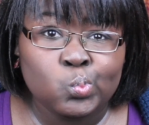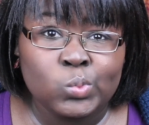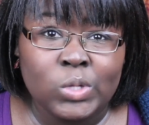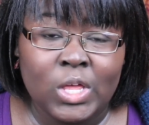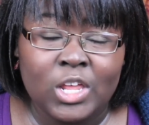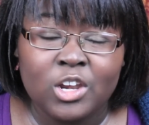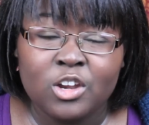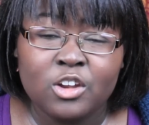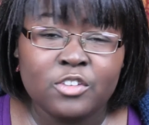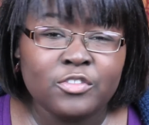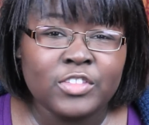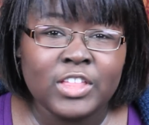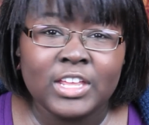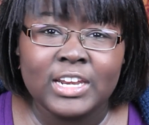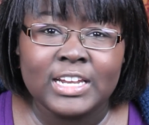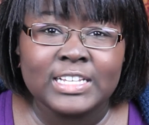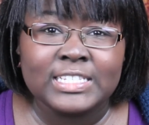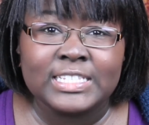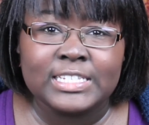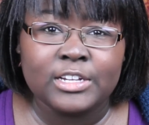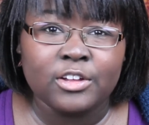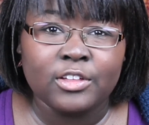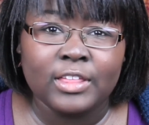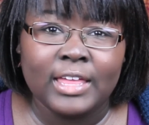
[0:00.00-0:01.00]
I don't know if that
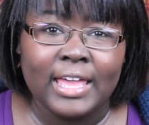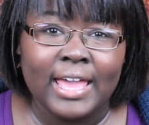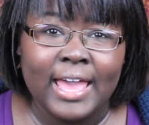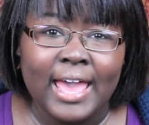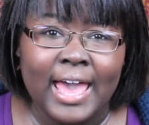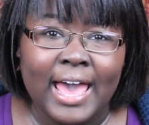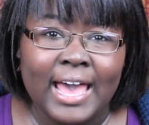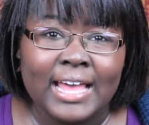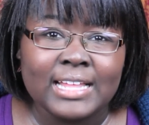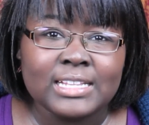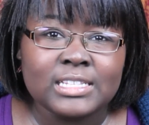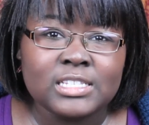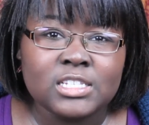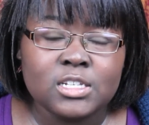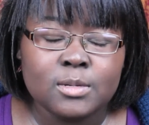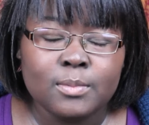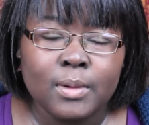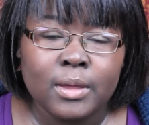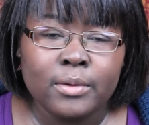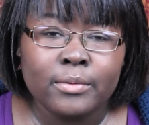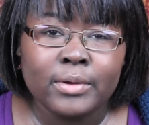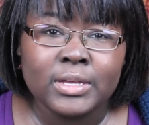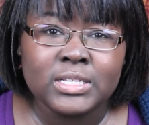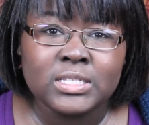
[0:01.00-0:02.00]
necessarily adds to
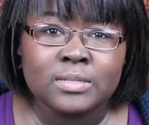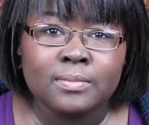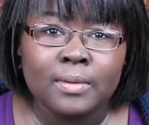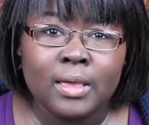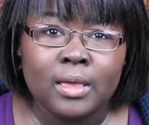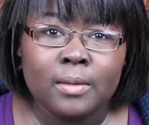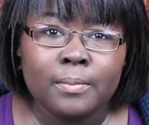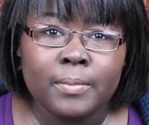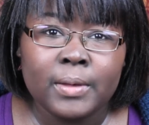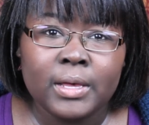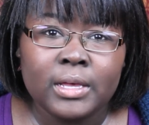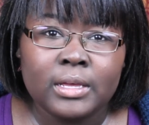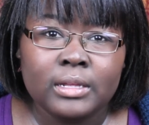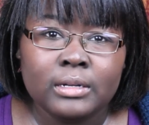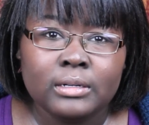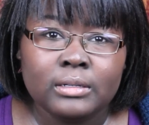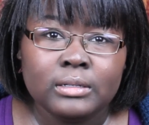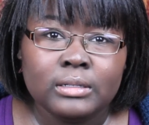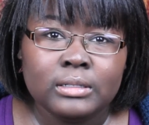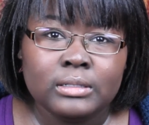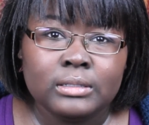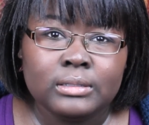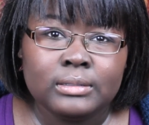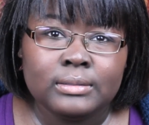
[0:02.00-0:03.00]
my resume, but
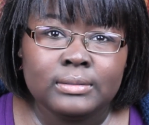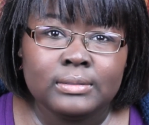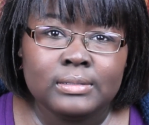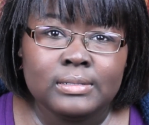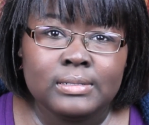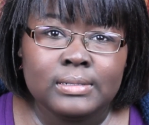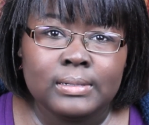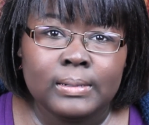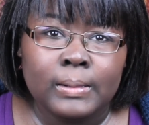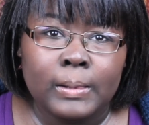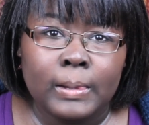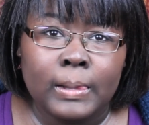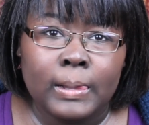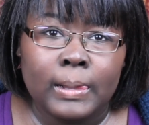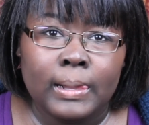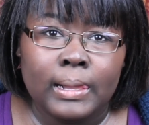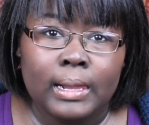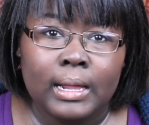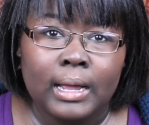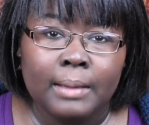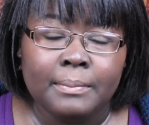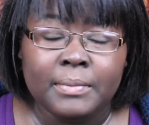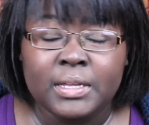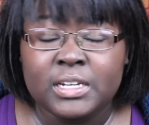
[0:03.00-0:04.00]

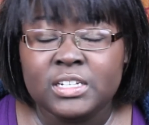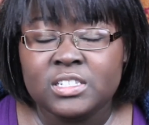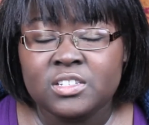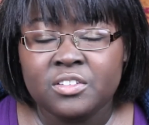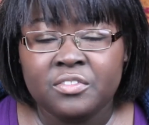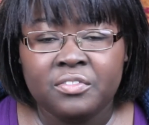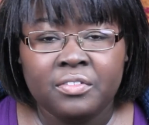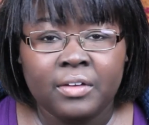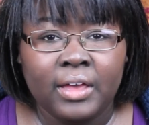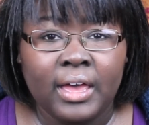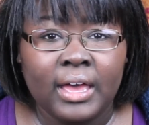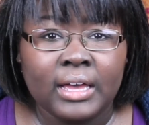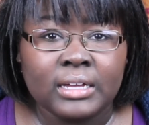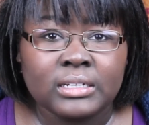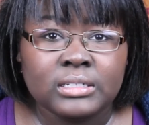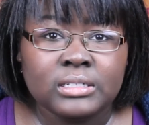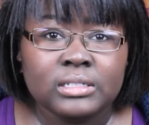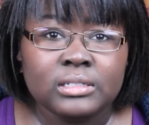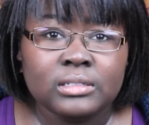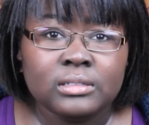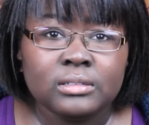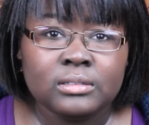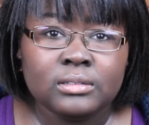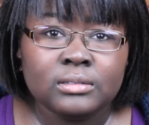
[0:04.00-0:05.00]
I mean, it's a
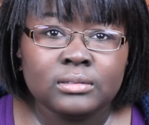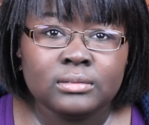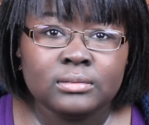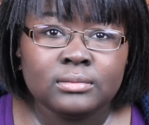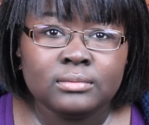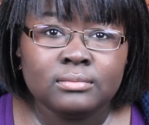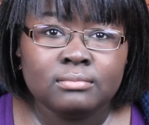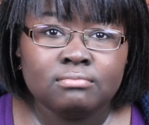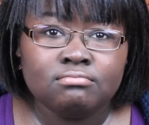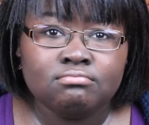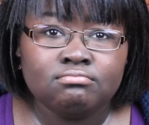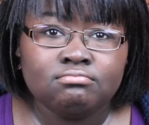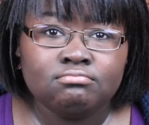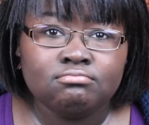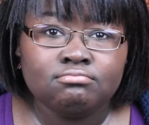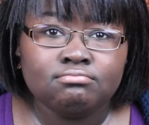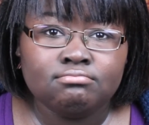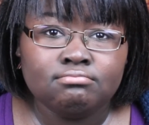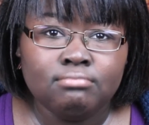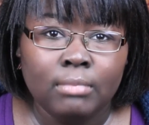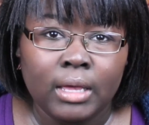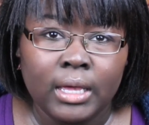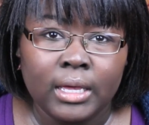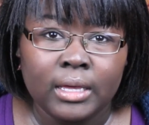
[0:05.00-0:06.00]
fact.
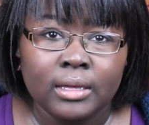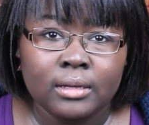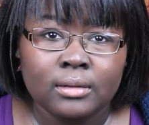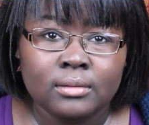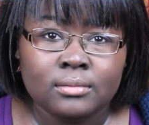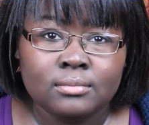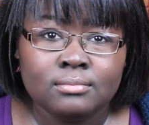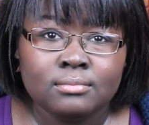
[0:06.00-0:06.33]
Me,